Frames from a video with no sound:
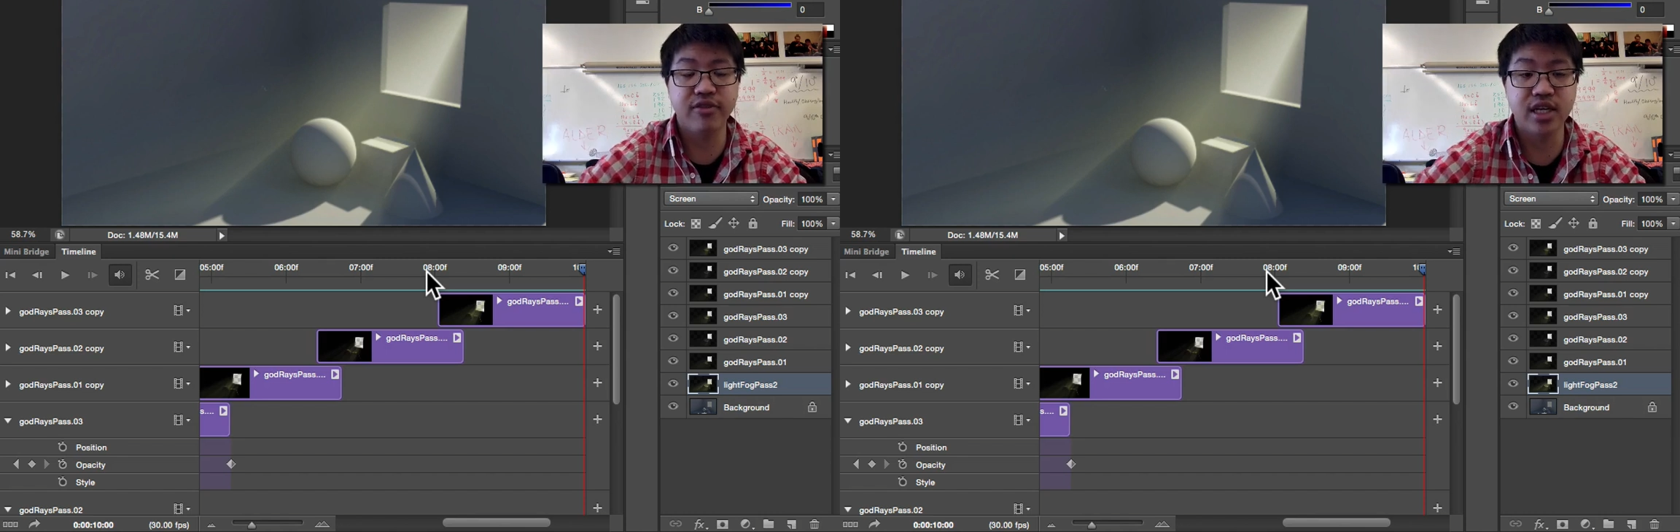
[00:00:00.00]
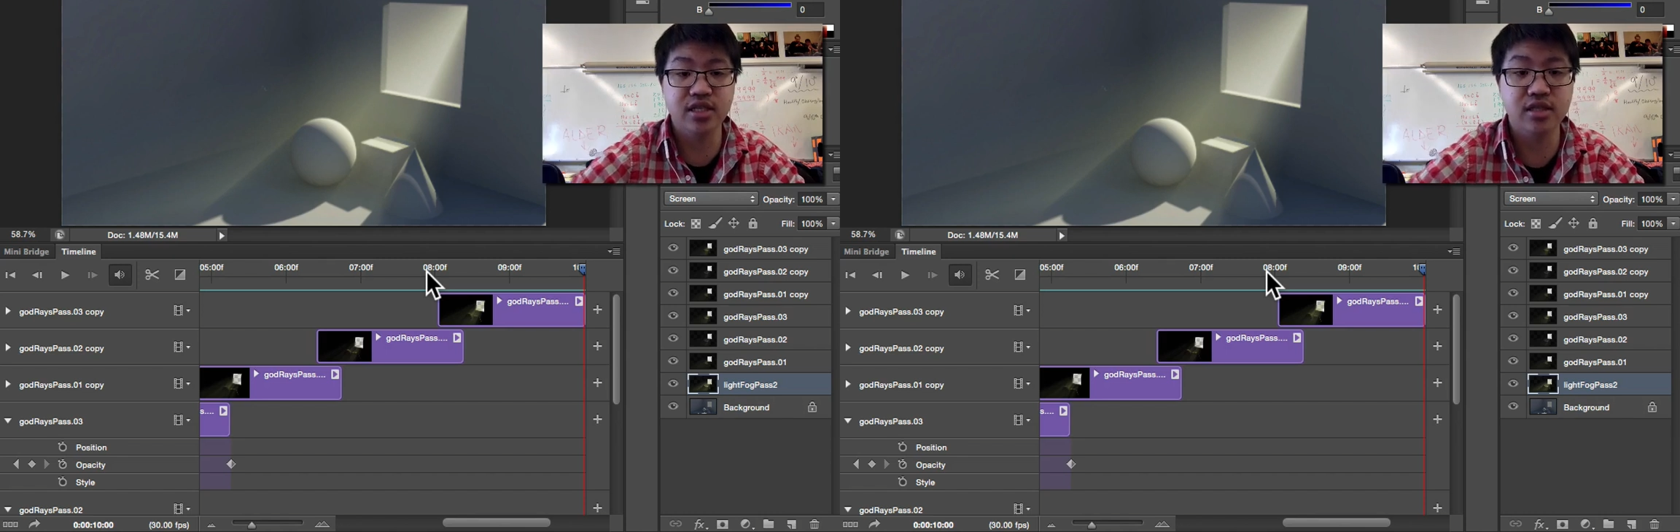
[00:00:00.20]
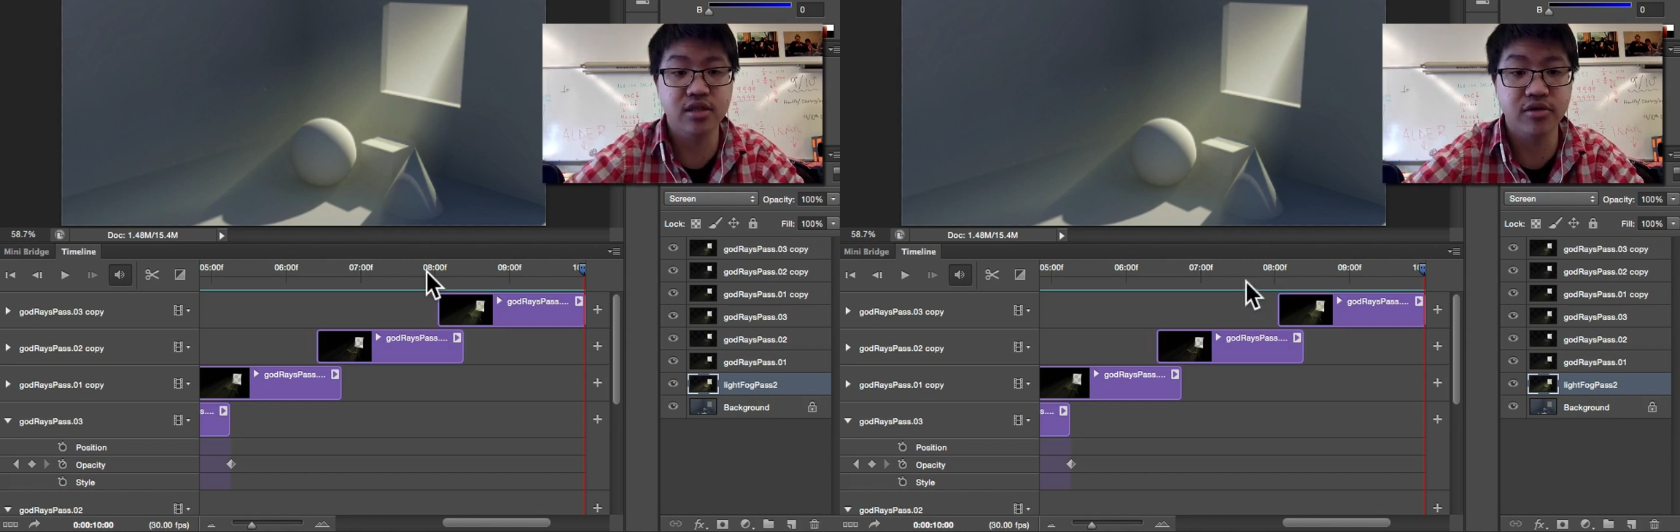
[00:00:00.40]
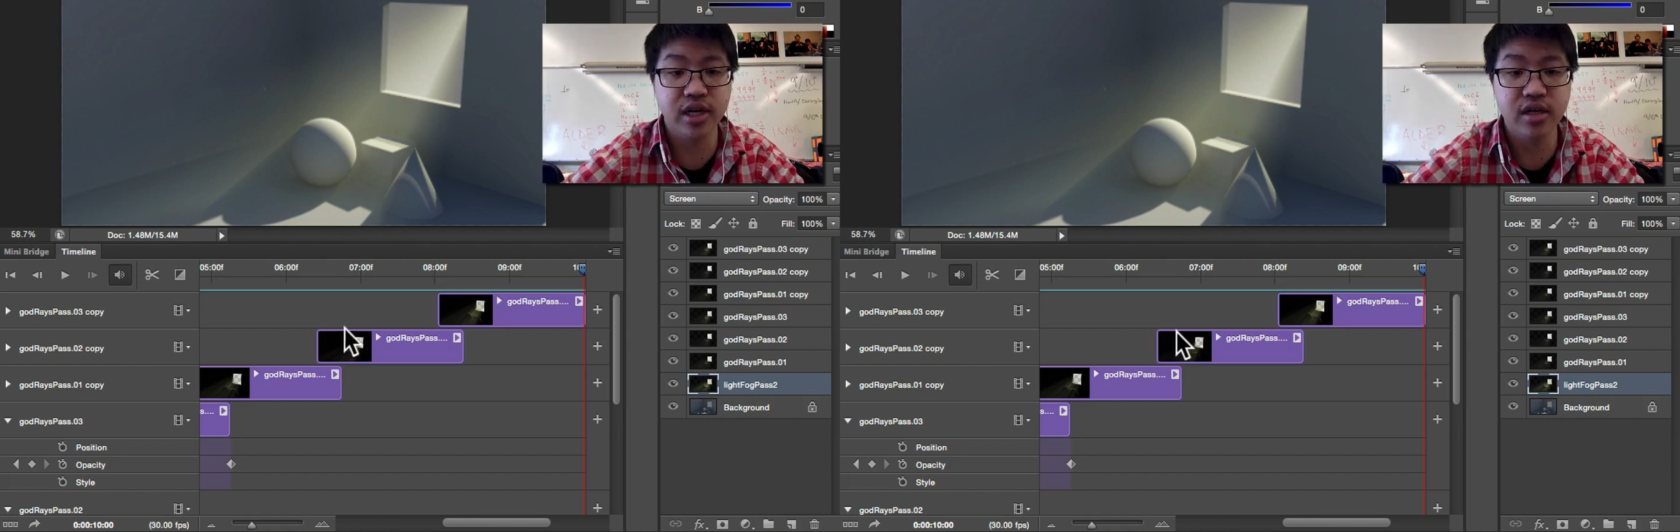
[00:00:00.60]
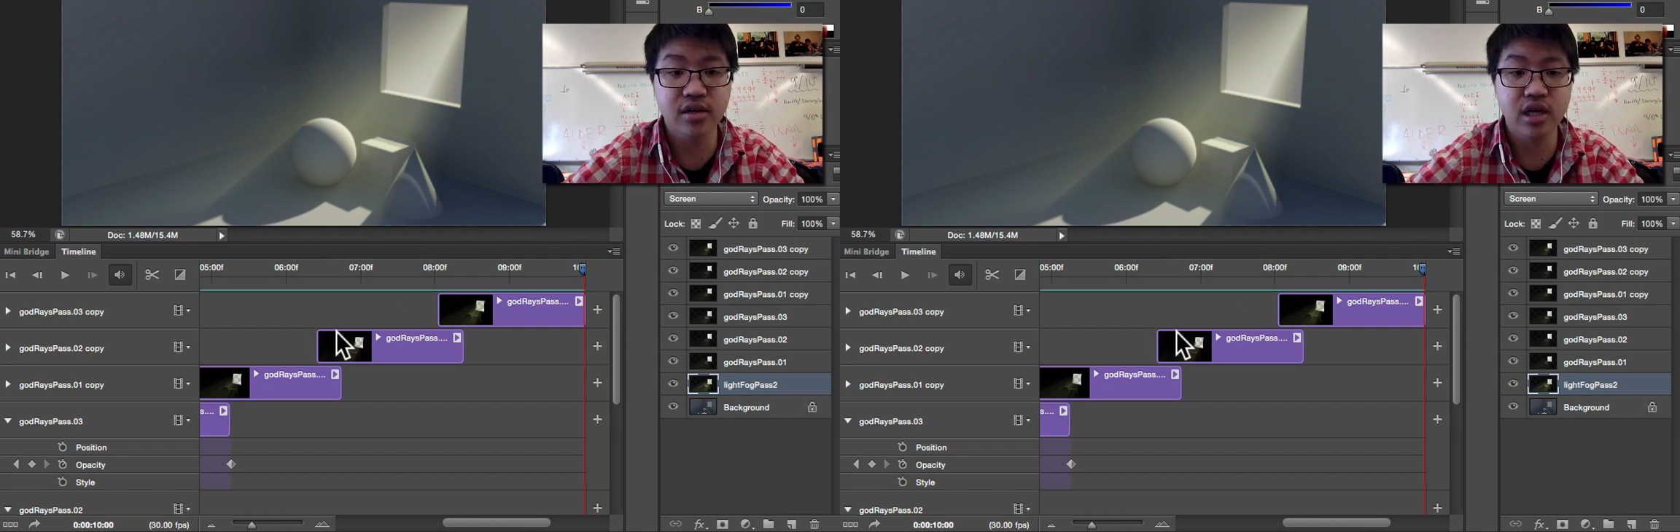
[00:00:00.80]
phase,
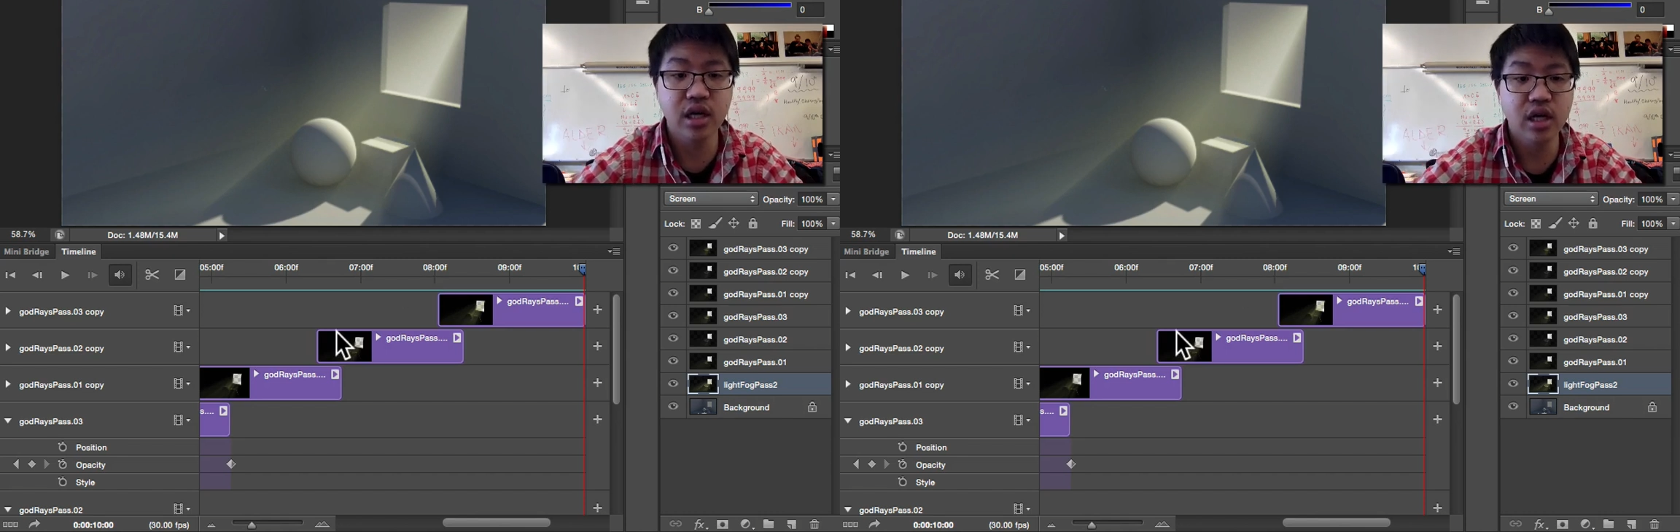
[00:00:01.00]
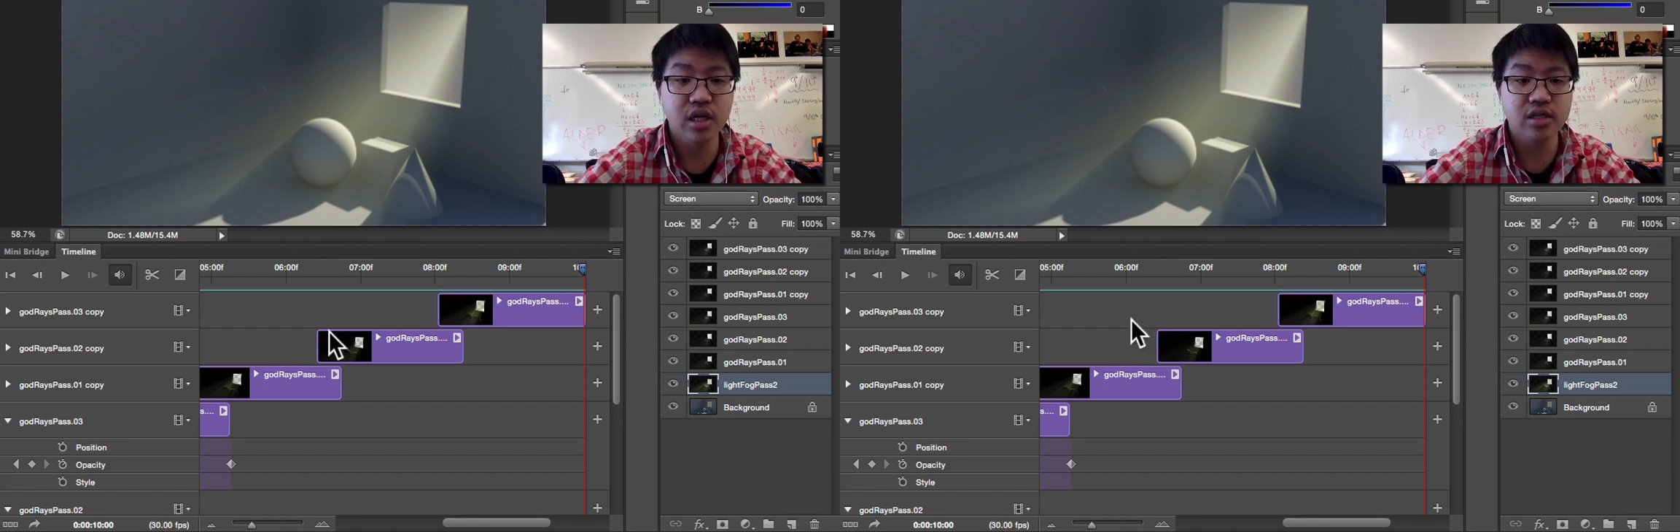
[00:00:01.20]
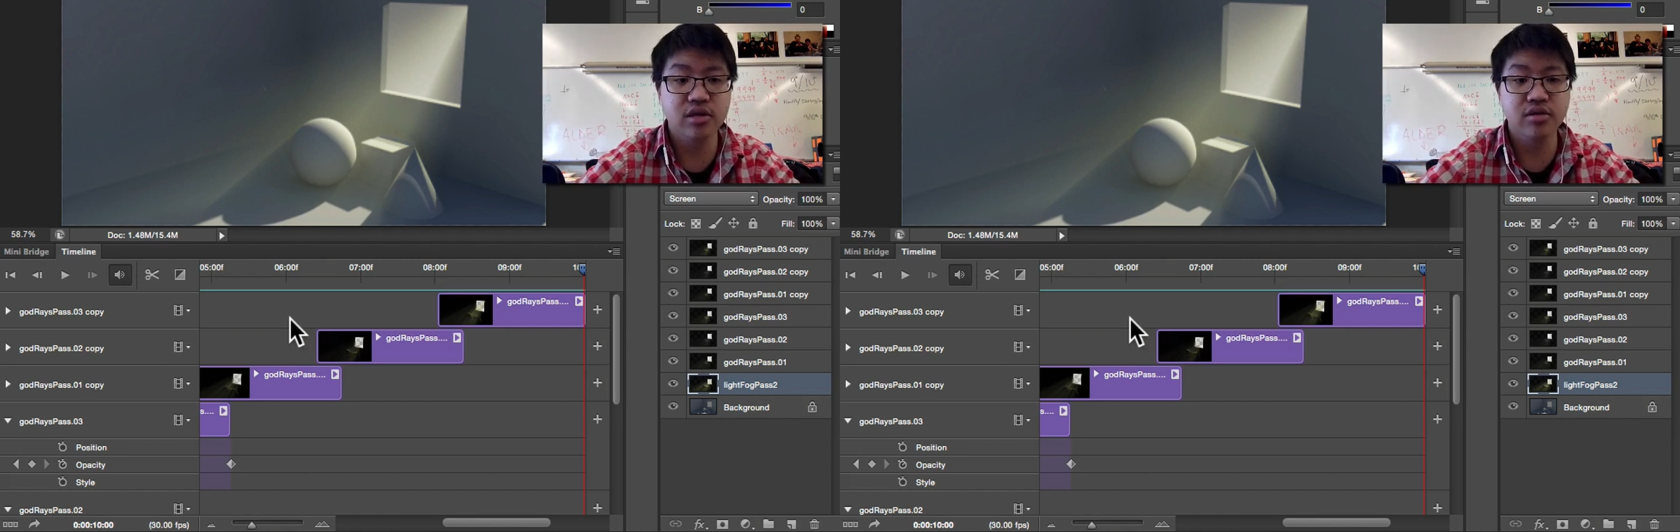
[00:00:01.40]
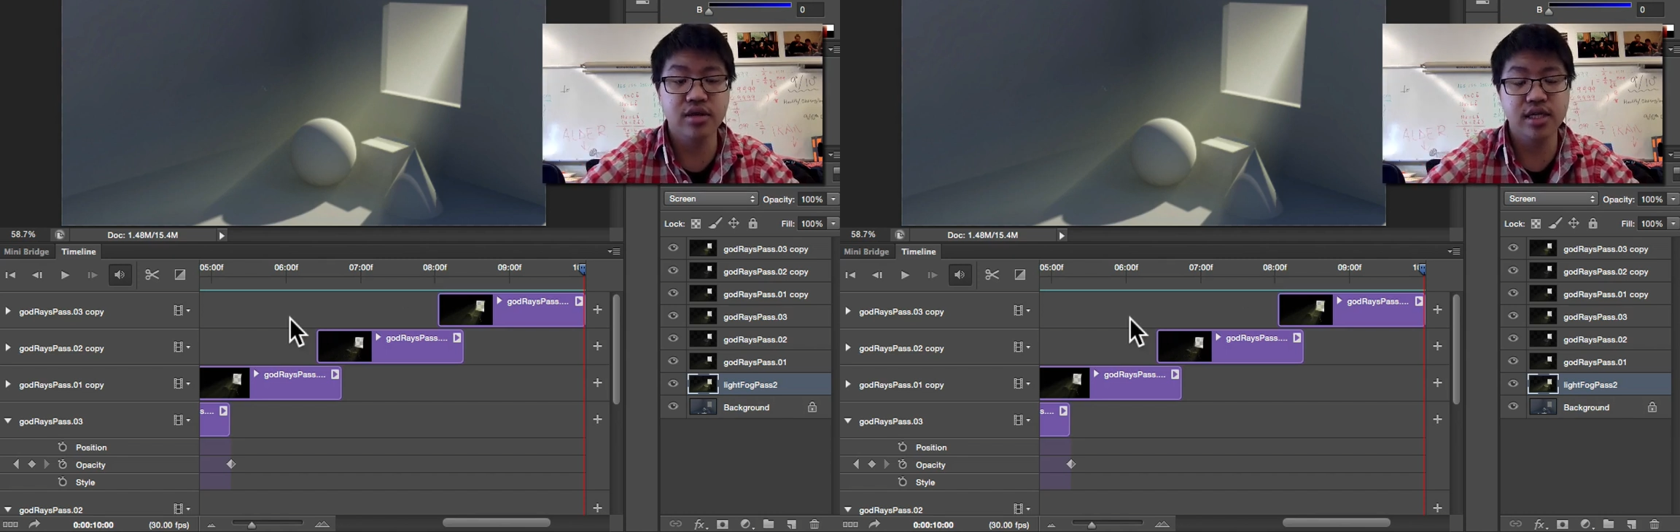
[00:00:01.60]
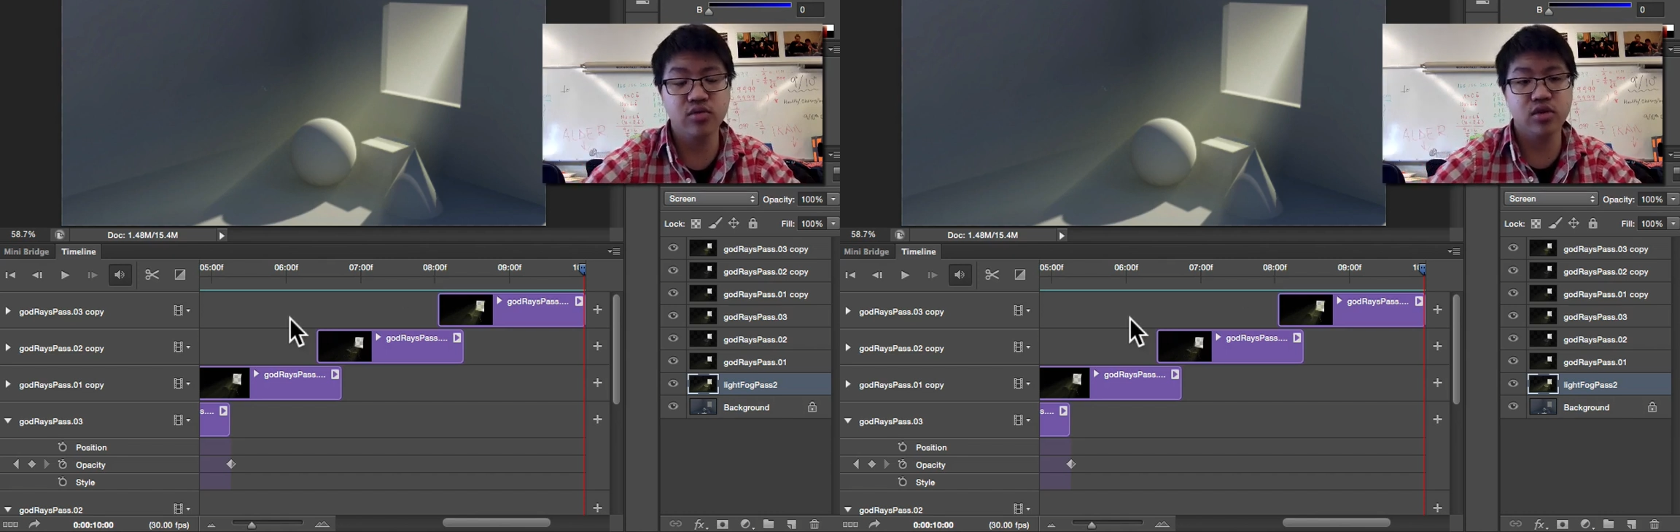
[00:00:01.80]
okay? So
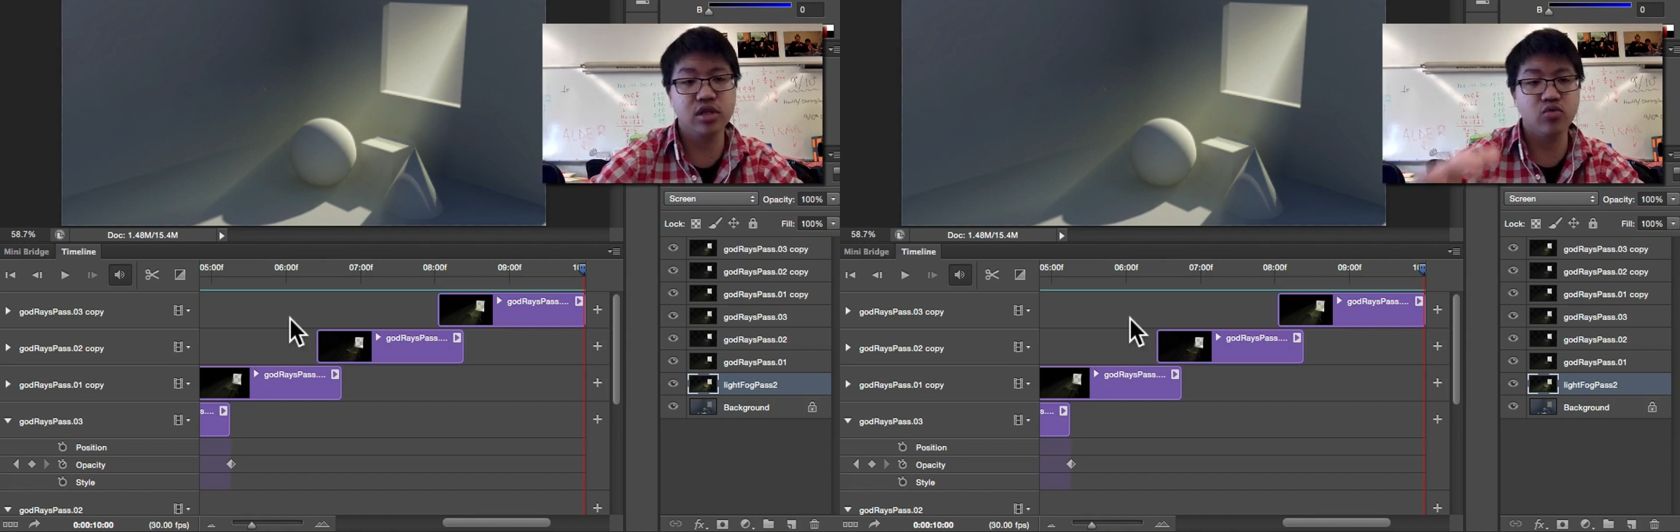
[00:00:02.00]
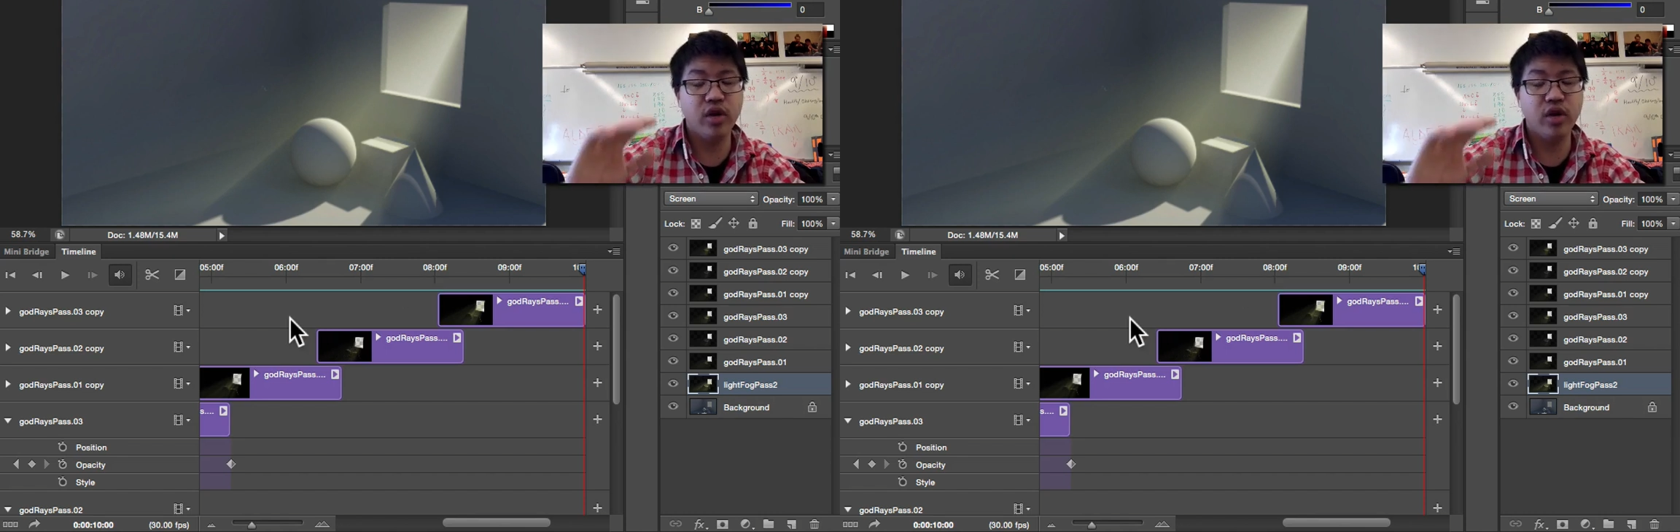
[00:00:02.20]
this works